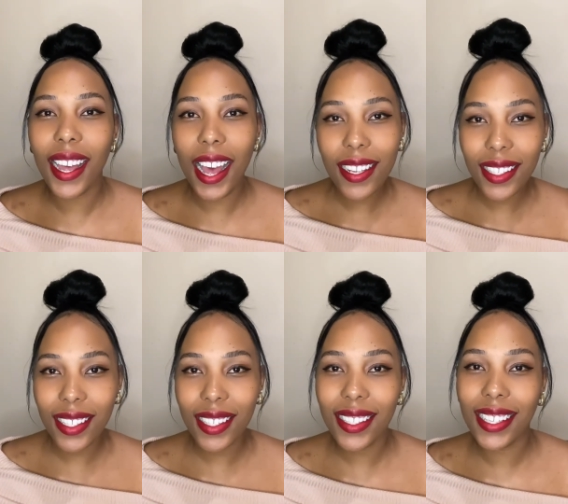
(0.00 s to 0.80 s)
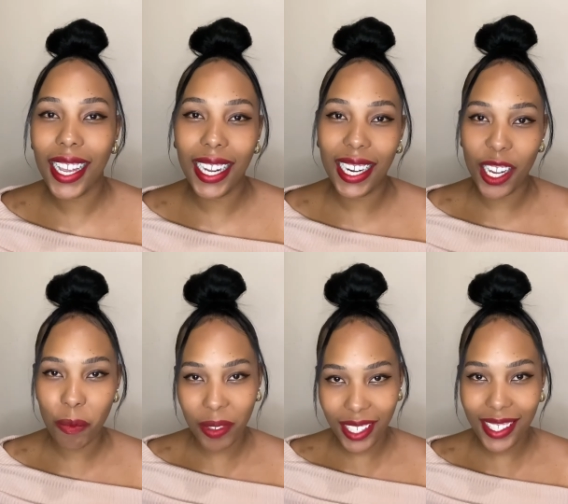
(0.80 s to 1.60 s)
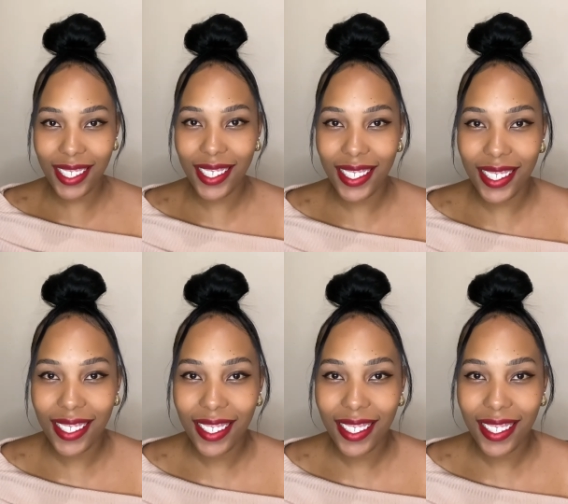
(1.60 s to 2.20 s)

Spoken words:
assets and liabilities.